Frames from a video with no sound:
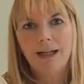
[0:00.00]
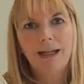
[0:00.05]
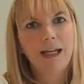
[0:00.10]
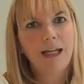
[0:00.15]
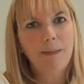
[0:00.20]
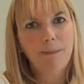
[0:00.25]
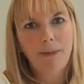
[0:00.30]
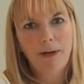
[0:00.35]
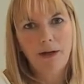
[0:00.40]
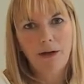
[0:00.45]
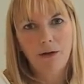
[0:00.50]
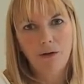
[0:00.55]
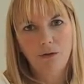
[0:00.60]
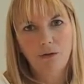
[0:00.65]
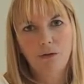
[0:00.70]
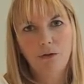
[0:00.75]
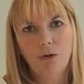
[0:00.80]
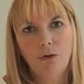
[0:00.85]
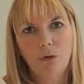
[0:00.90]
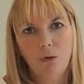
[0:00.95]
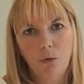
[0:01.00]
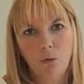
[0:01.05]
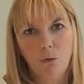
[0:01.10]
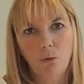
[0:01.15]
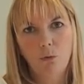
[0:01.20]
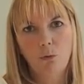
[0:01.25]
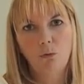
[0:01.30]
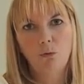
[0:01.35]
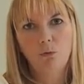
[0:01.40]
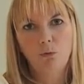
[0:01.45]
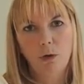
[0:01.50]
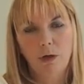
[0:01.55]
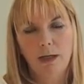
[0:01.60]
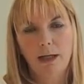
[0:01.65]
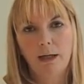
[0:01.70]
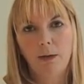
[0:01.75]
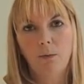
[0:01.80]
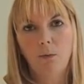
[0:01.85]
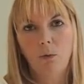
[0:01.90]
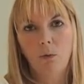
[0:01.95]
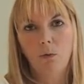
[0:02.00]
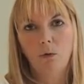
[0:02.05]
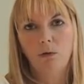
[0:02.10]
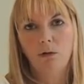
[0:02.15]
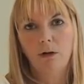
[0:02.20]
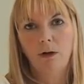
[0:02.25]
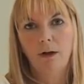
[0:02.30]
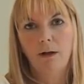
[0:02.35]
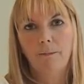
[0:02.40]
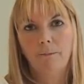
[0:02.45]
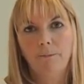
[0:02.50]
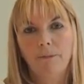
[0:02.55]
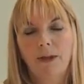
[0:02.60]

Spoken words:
Keep it under cool running water.